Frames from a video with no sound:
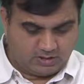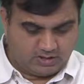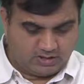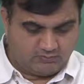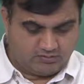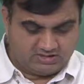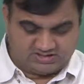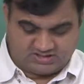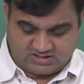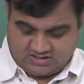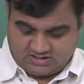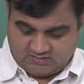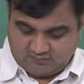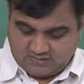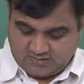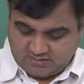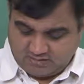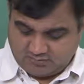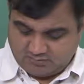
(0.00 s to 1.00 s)
uh, once
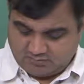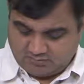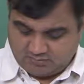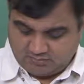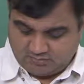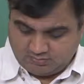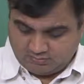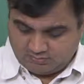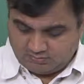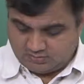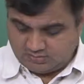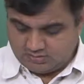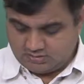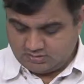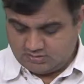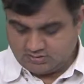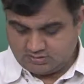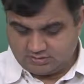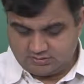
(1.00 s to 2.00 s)
again welcome to
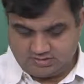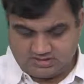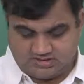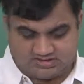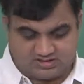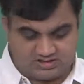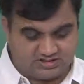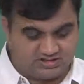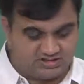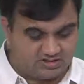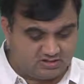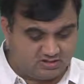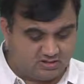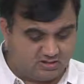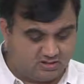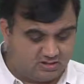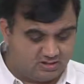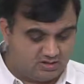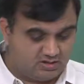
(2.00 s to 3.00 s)
uh, today's lecture
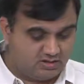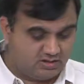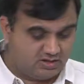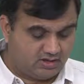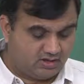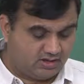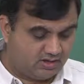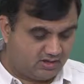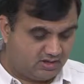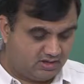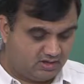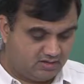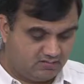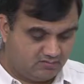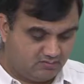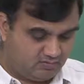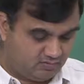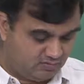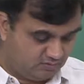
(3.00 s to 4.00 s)

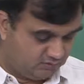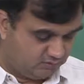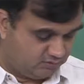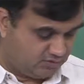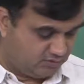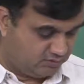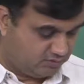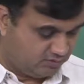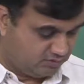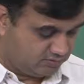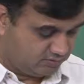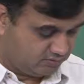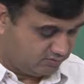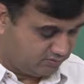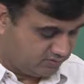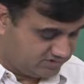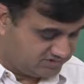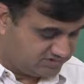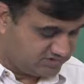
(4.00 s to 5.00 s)
and we are going
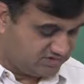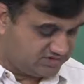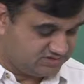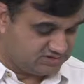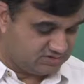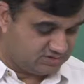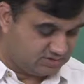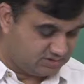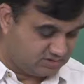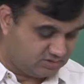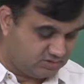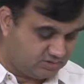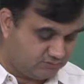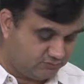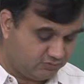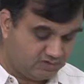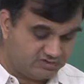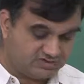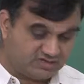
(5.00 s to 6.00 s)
to discuss
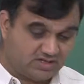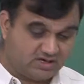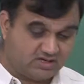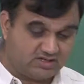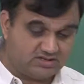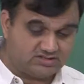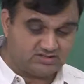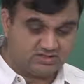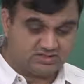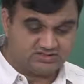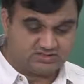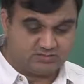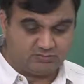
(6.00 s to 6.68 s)
uh, for starters the